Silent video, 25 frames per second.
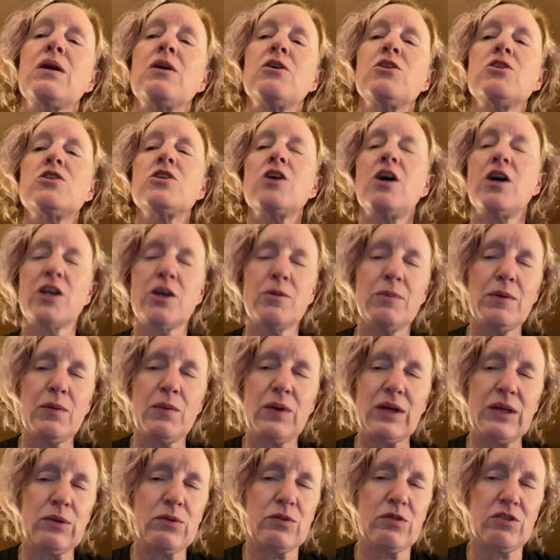document
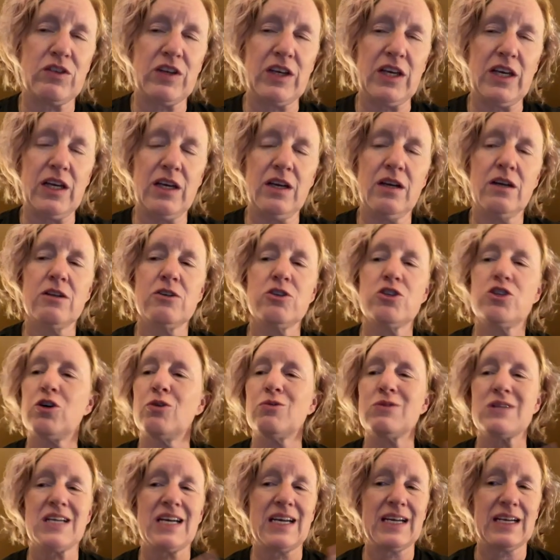what you see,
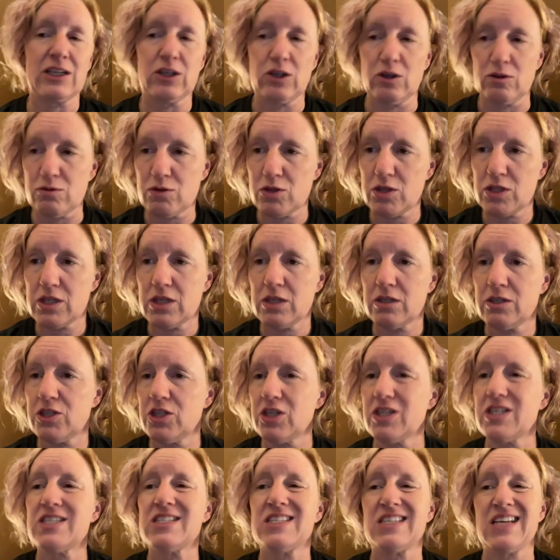don't diagnose.
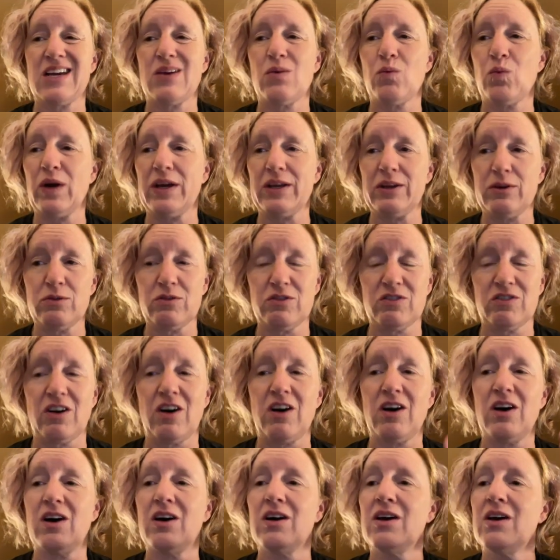Just say what you
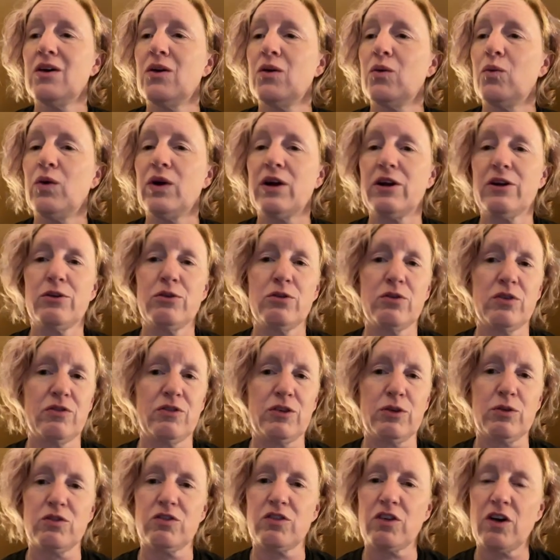saw, if
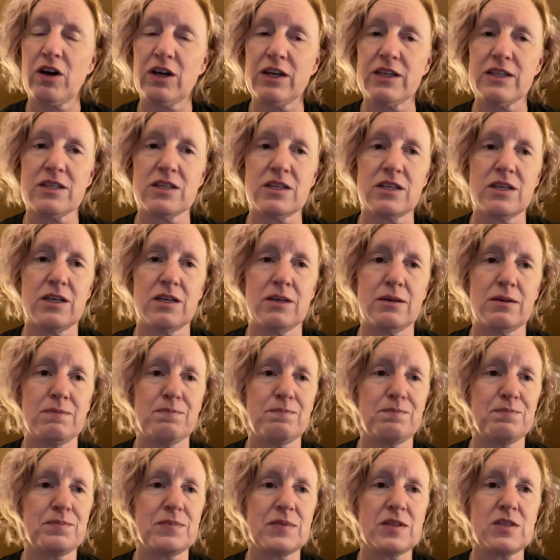you saw it
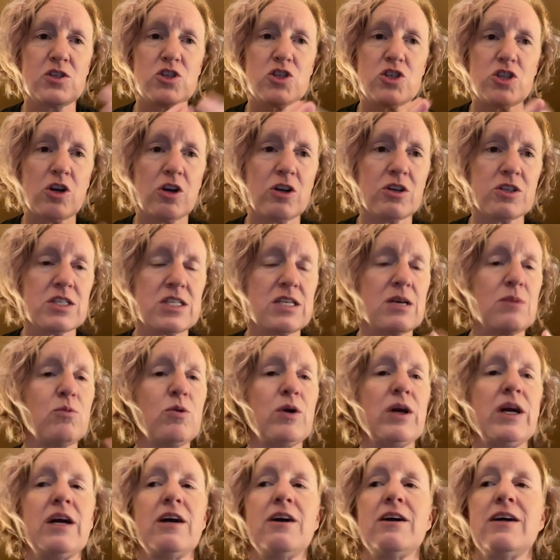start
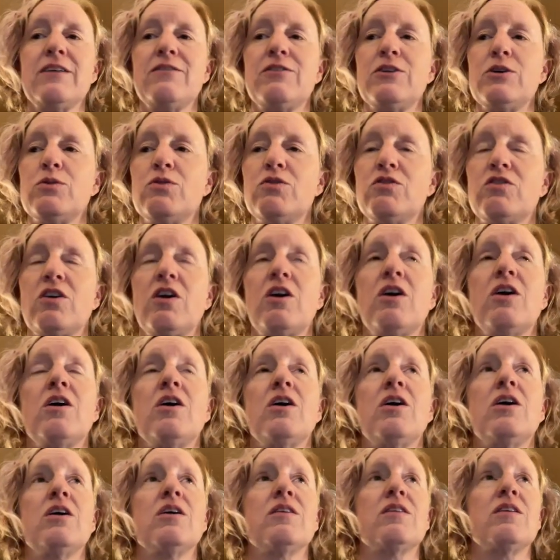somewhere, if you
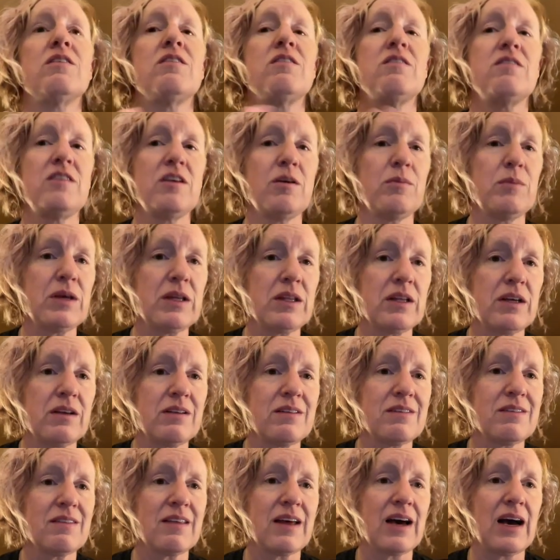saw the
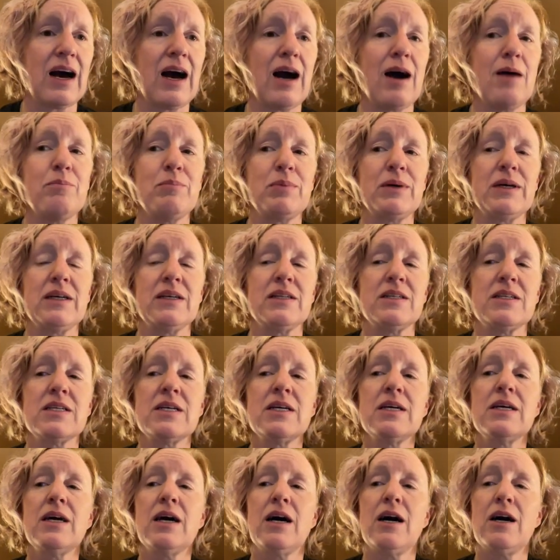stimulus that happened,
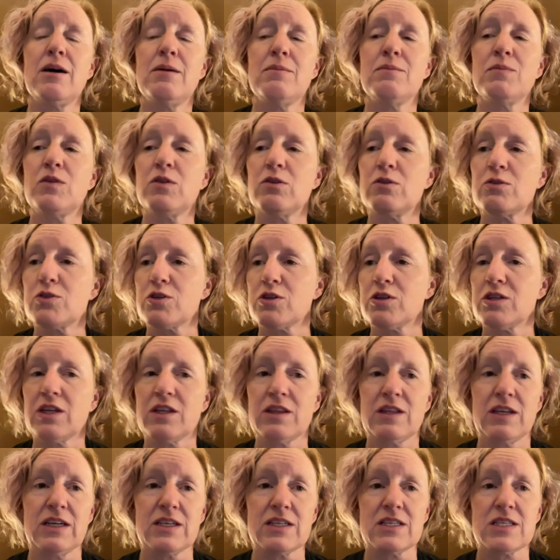those are the
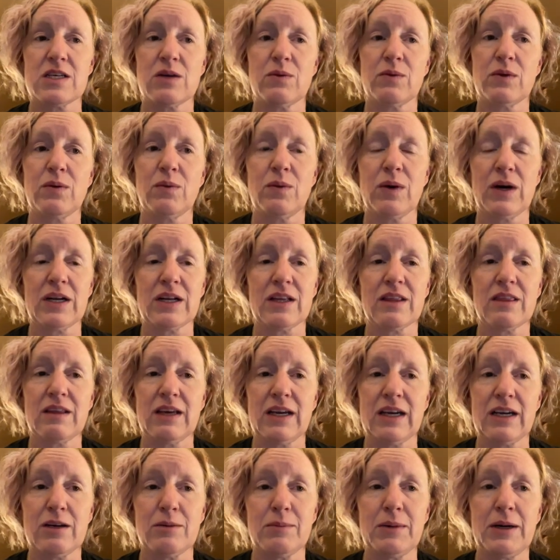things that we want to
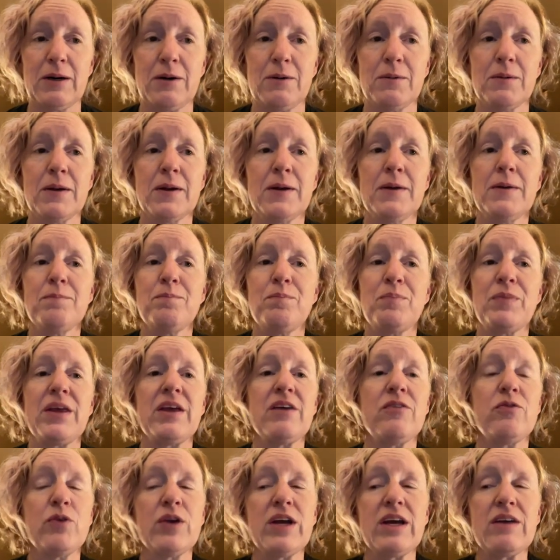think about.
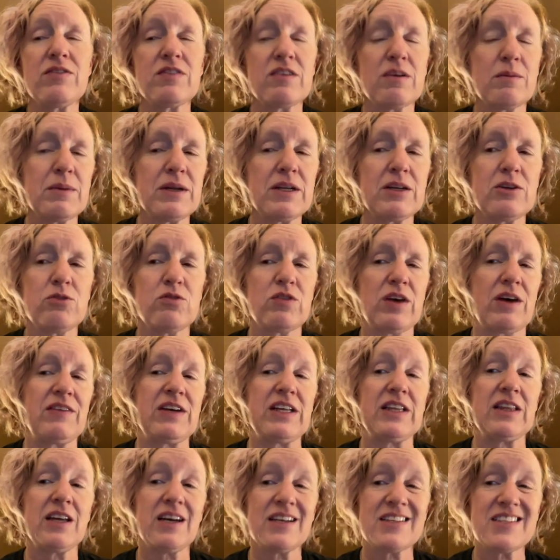If we have somebody who's
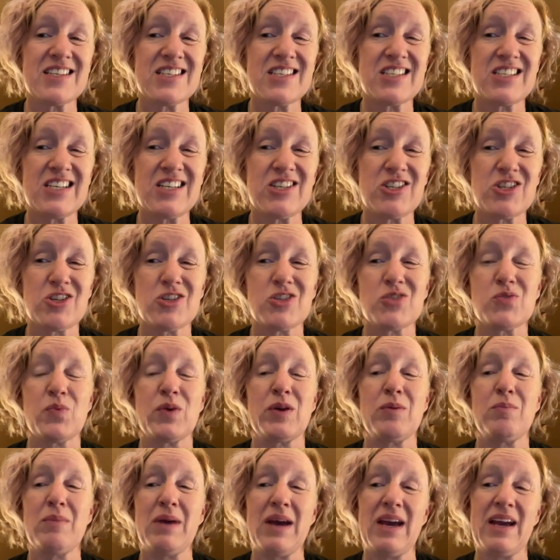having lots of seizures, we
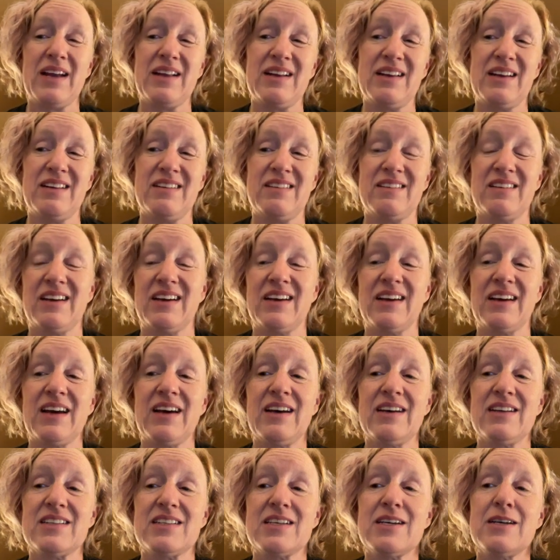may need to
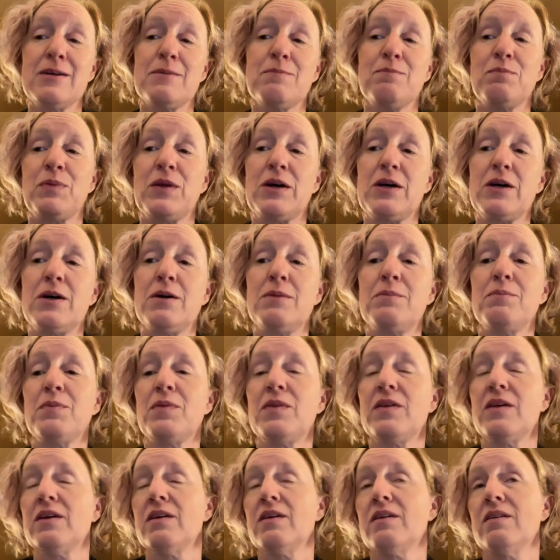get
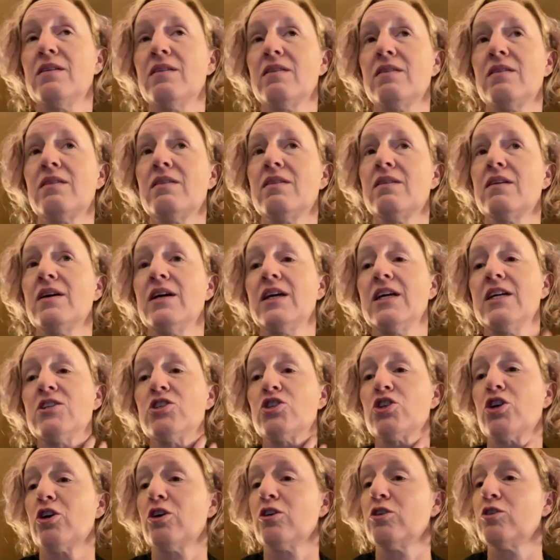the
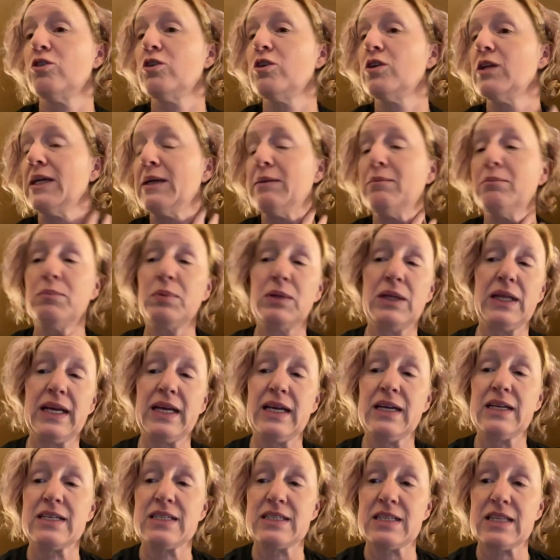internal
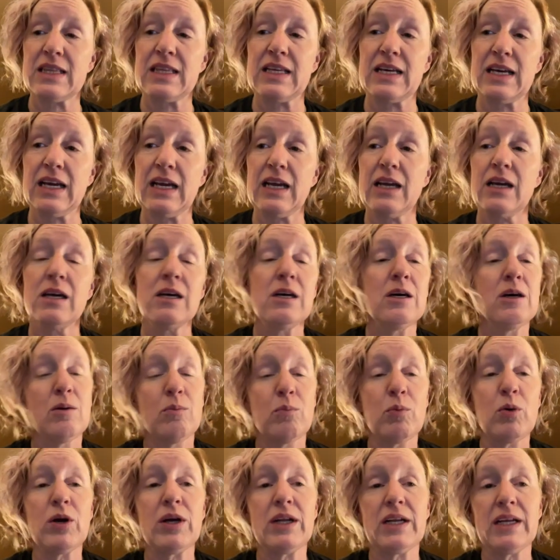implant thing
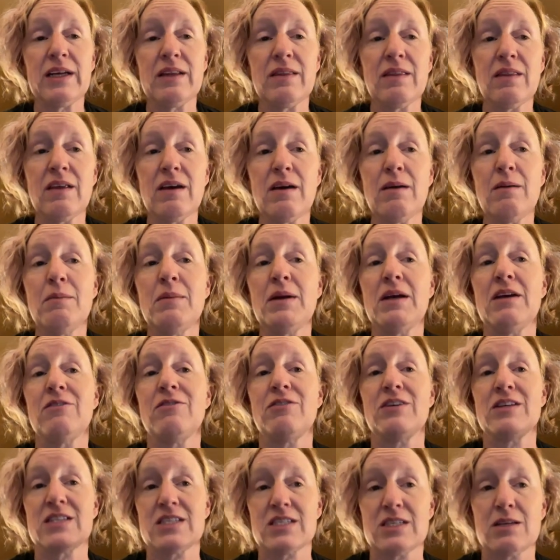put in them. If
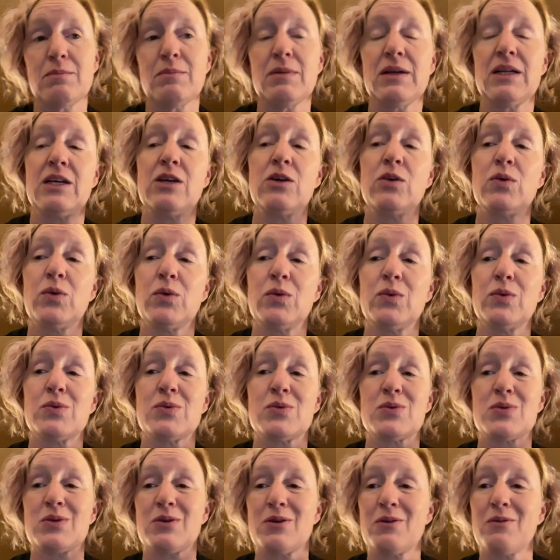it's somebody
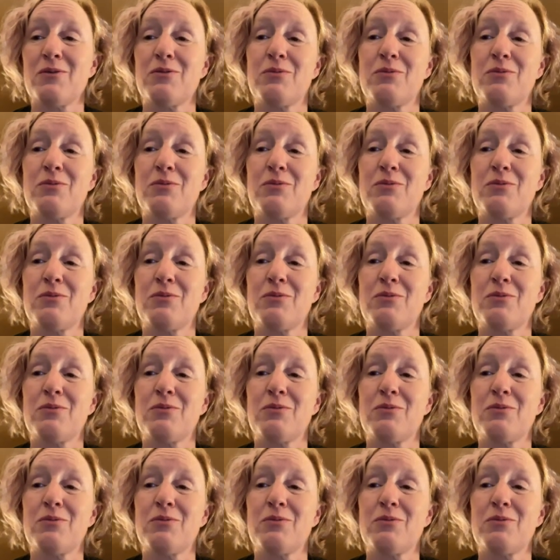who's